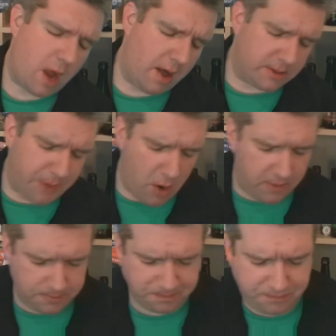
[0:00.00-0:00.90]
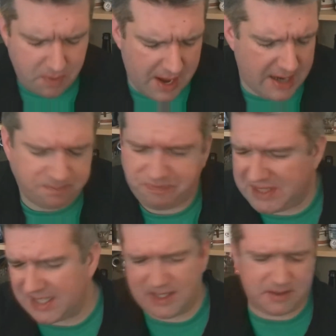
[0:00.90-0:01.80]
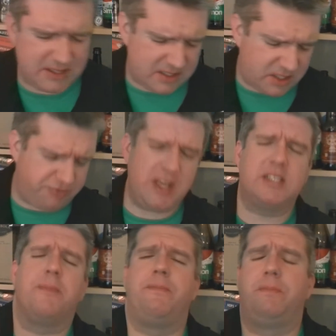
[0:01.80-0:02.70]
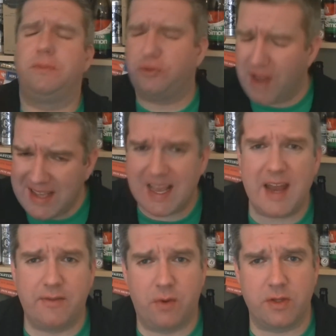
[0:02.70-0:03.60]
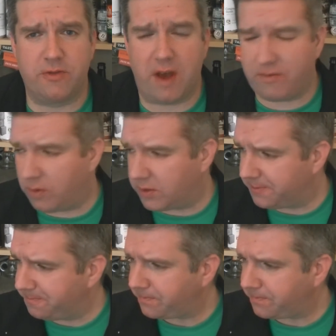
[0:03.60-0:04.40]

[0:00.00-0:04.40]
that's beautiful. Yeah, that's streets ahead of what the draft was.